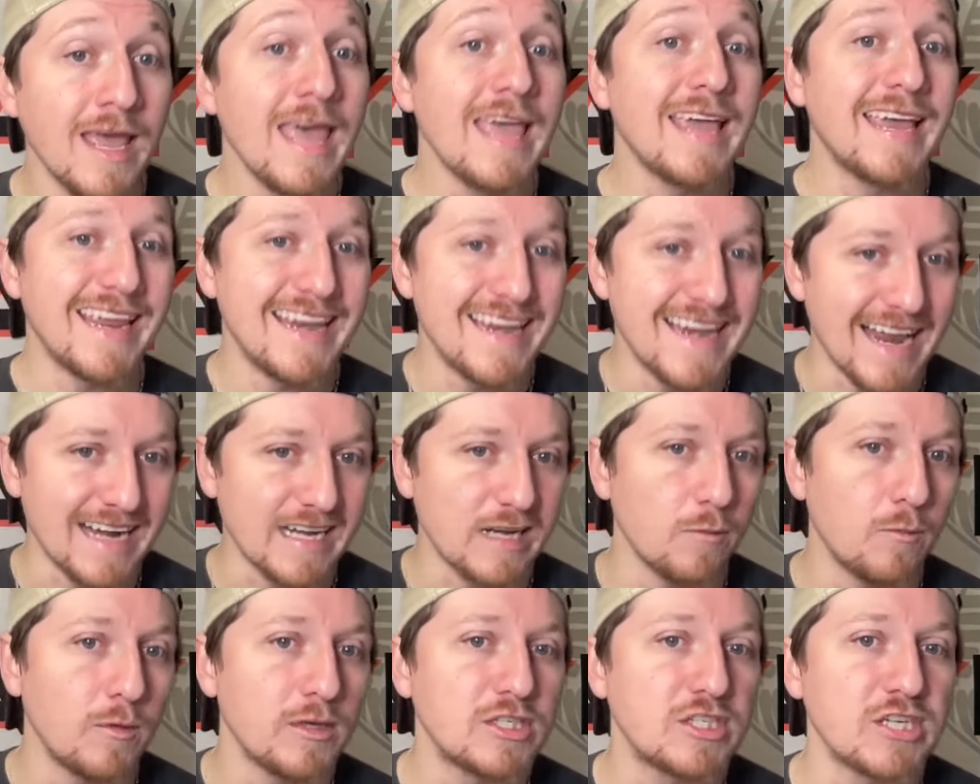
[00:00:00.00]

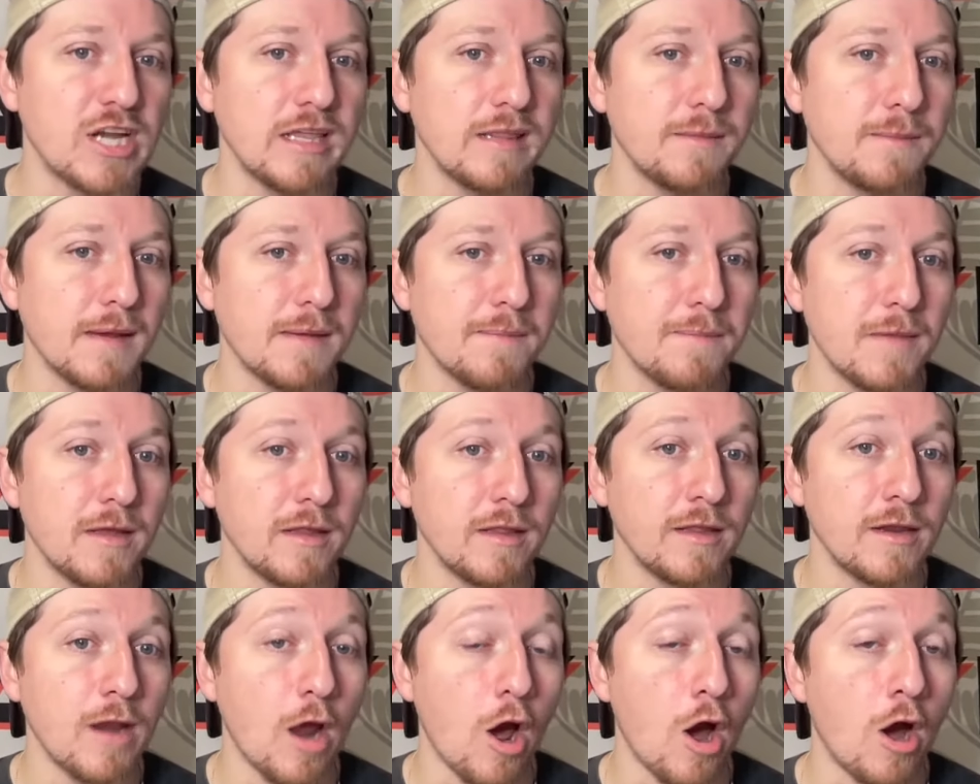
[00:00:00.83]
connected with Jalen
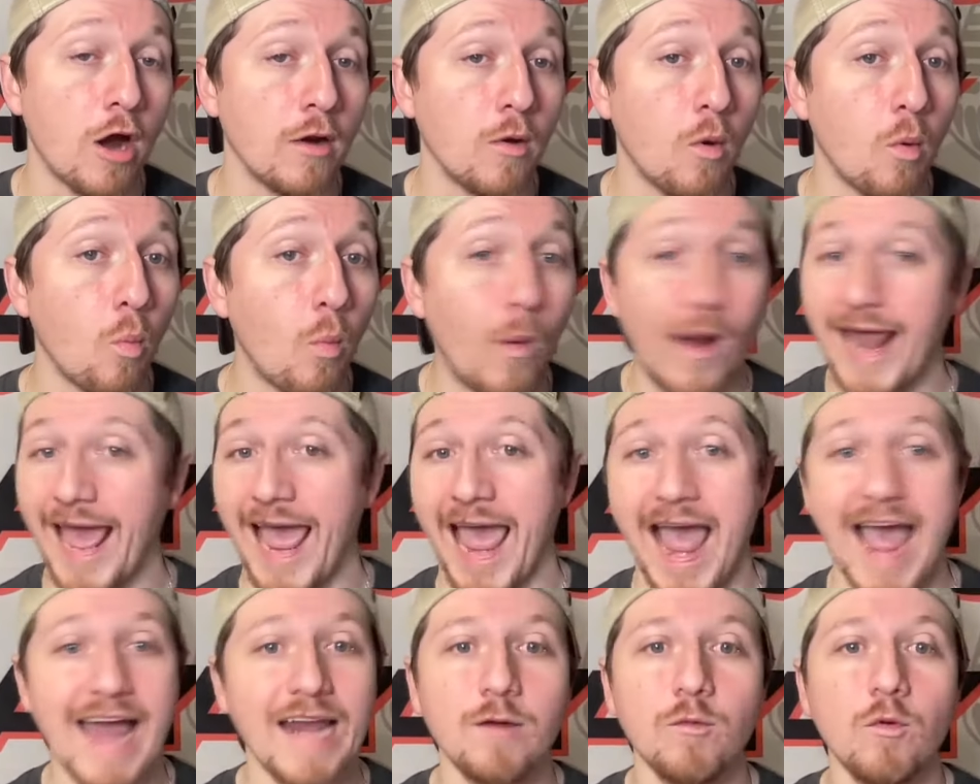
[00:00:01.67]
McMillan on what
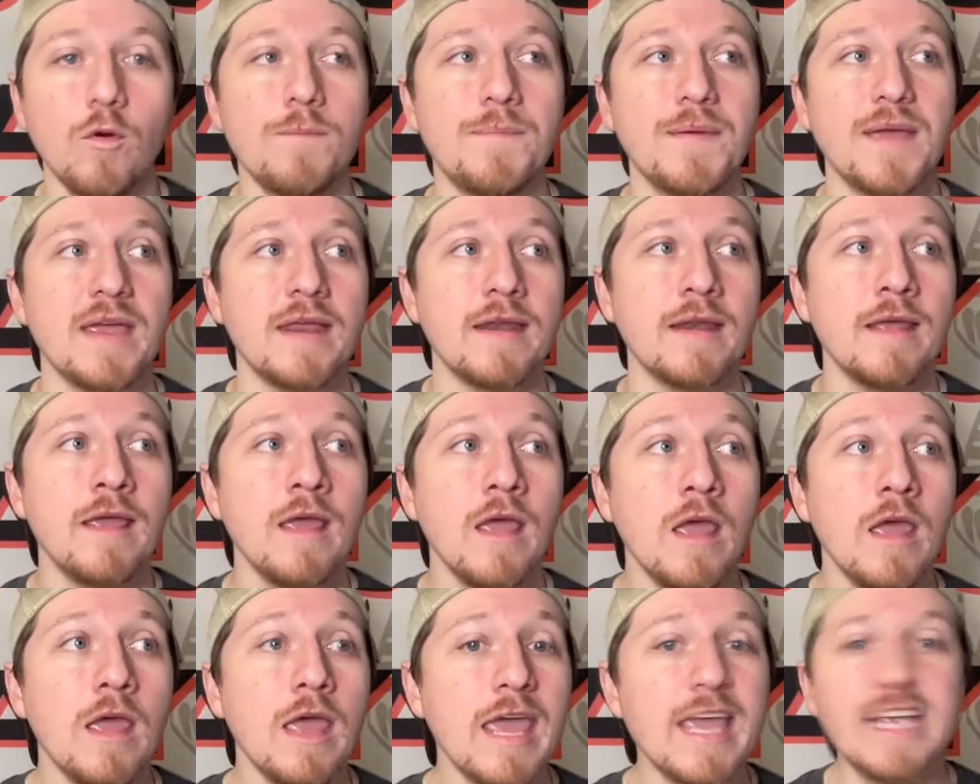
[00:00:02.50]
had to have been
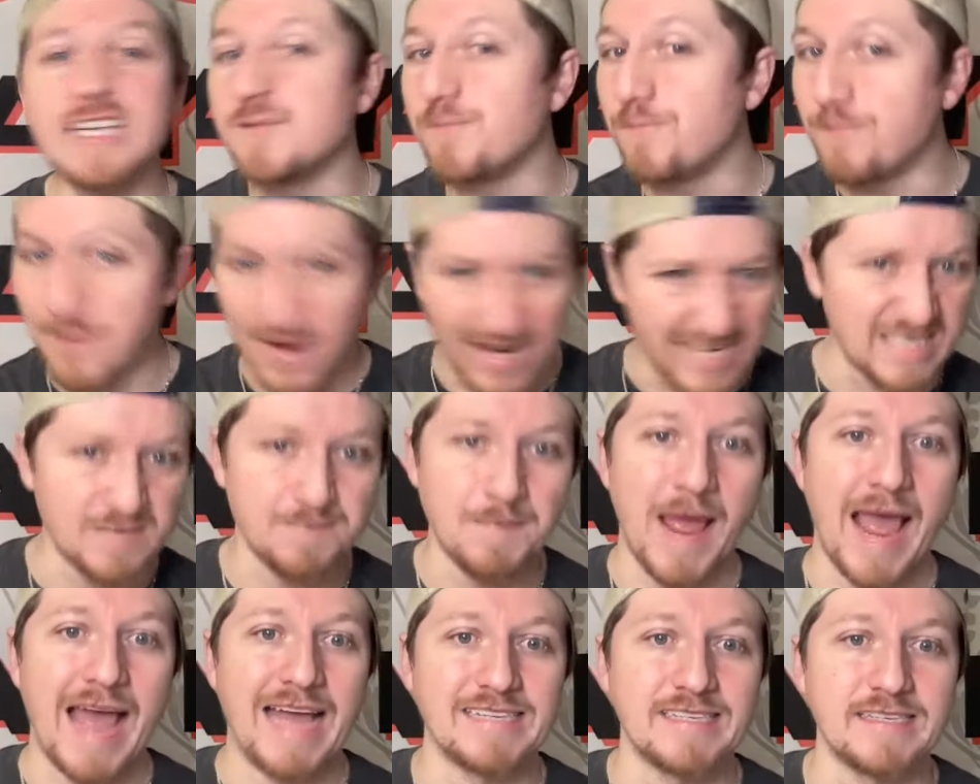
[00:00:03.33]
his best
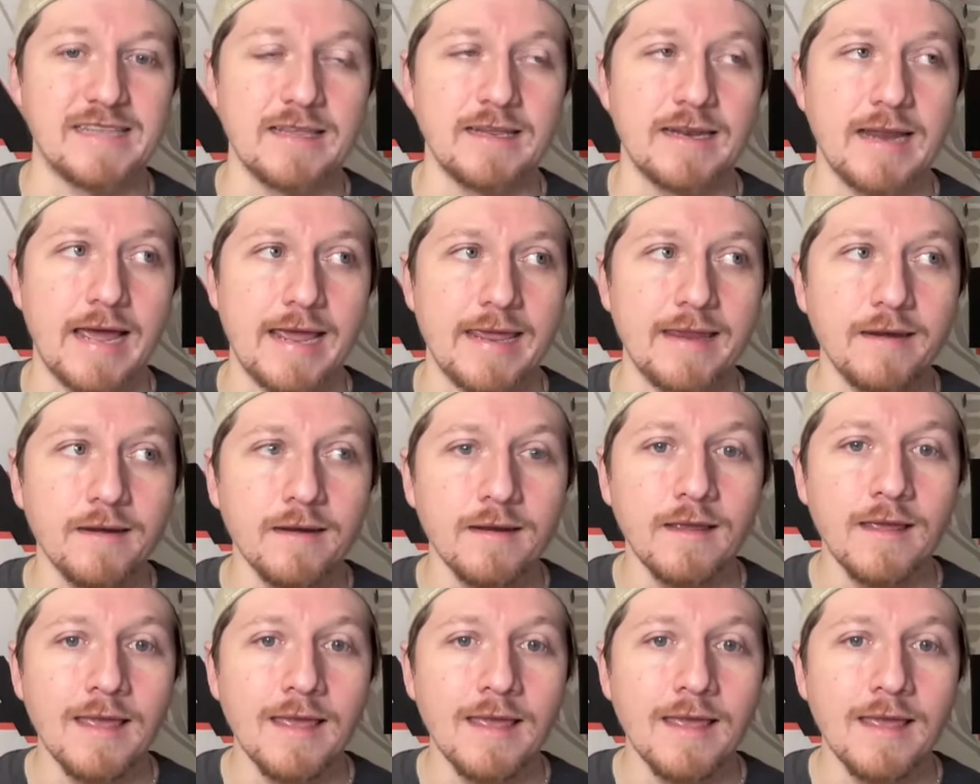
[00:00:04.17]
pass of the night.